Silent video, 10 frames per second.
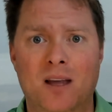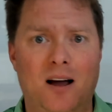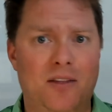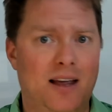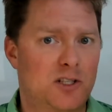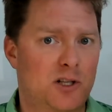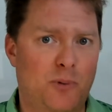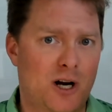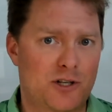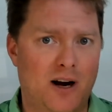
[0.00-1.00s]
They had
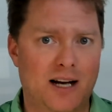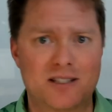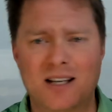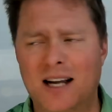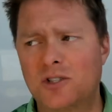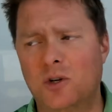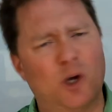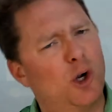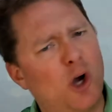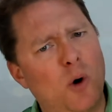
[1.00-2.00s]
suppressor height sights, so you
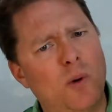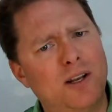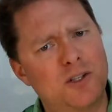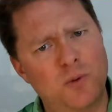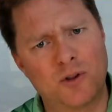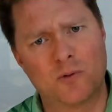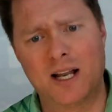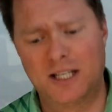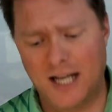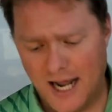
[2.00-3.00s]
could co-witness with the
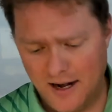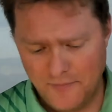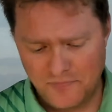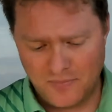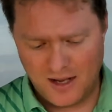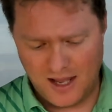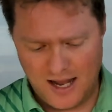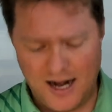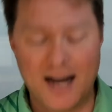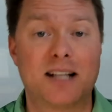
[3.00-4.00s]
red dot.
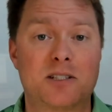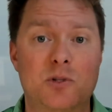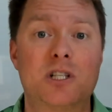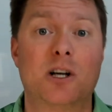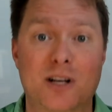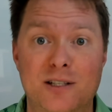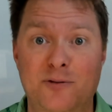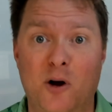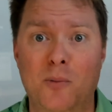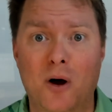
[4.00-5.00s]
And I had some serious
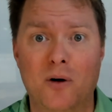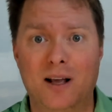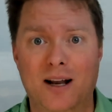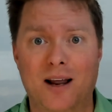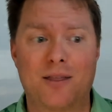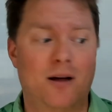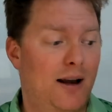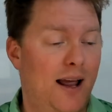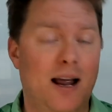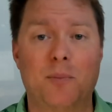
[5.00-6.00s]
FOMO, and I
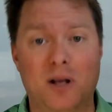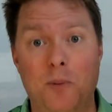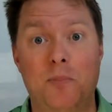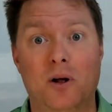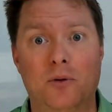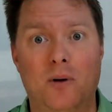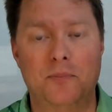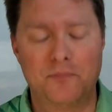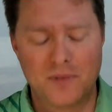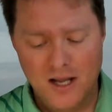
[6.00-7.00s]
thought, hey, I'm going to build one.
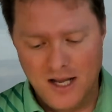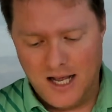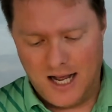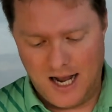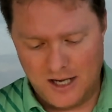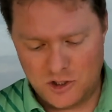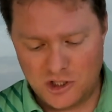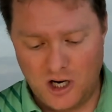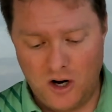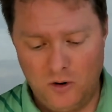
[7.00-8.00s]

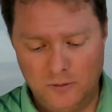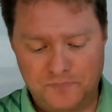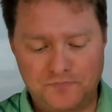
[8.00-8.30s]
So